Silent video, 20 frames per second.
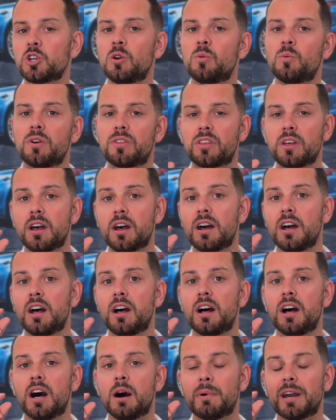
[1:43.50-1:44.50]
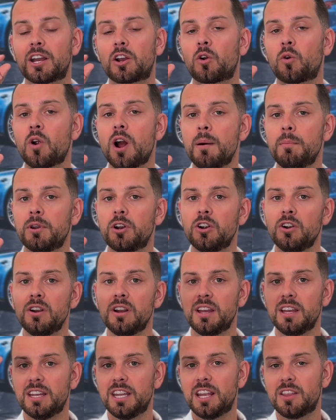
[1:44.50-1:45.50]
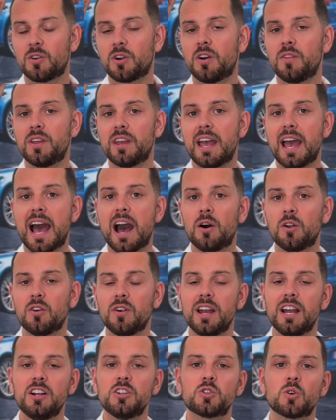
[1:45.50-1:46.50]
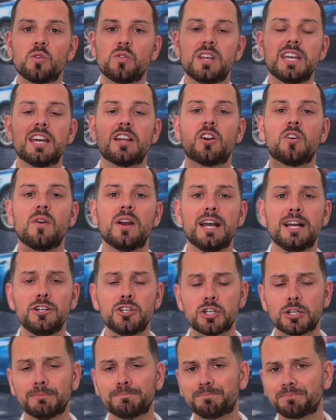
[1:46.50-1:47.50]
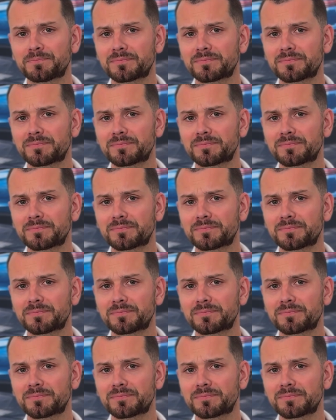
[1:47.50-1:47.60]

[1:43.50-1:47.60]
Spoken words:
it with a micrometer, either on the outer edge or the inner edge,